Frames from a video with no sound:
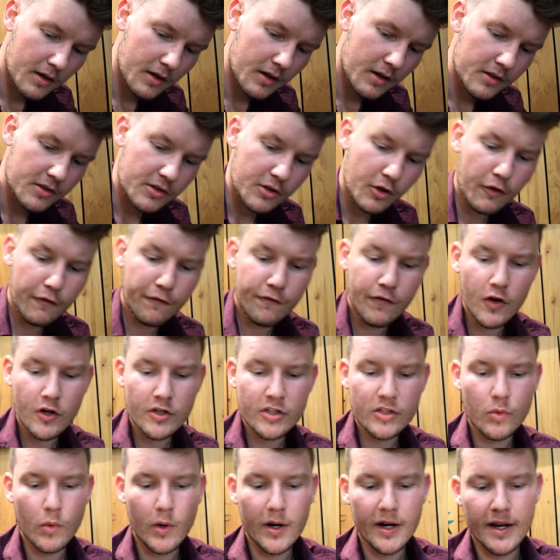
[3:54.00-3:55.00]
So the
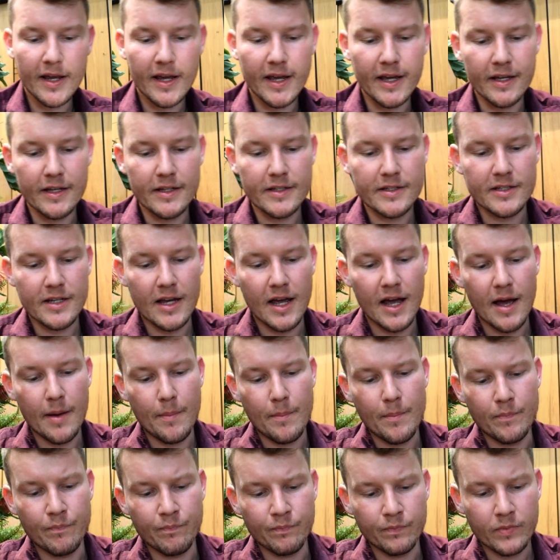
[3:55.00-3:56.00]
first one is,
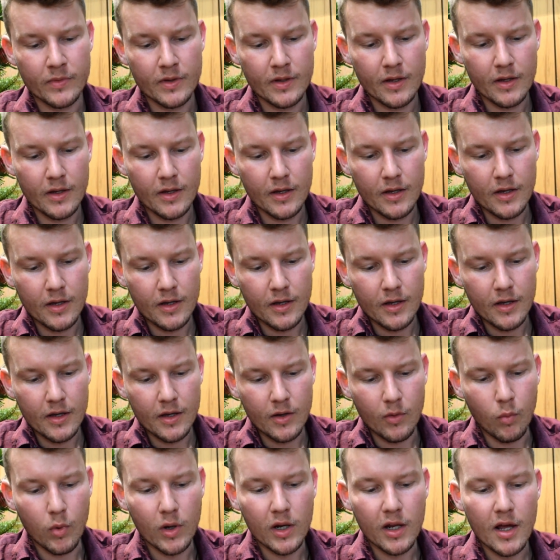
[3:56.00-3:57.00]

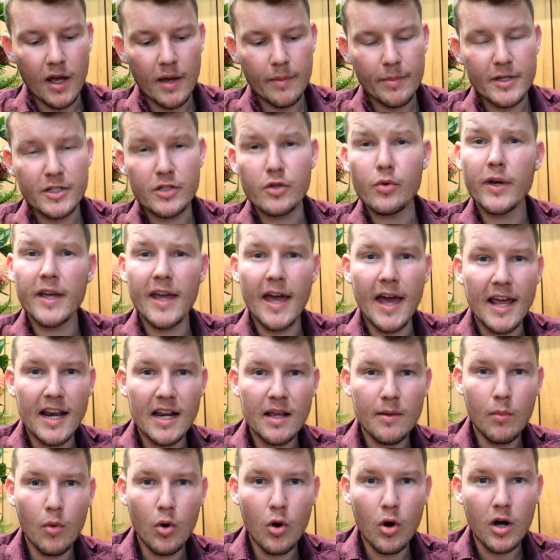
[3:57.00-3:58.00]
will I be doing any
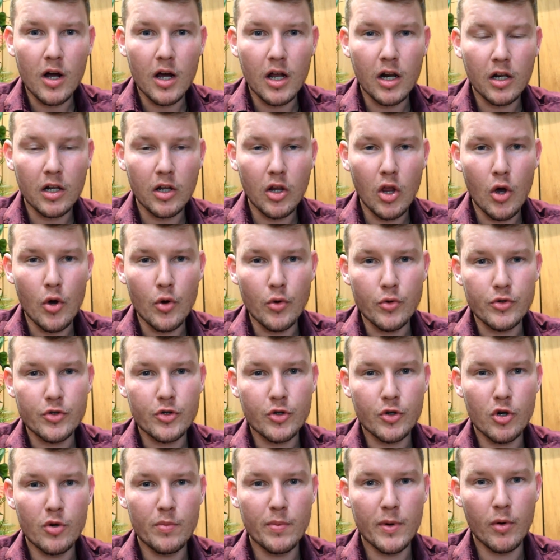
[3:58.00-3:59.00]
more Clone
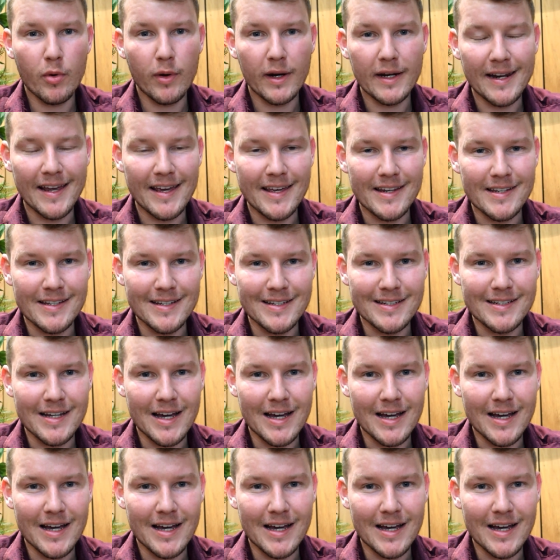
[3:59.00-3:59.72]
Trooper related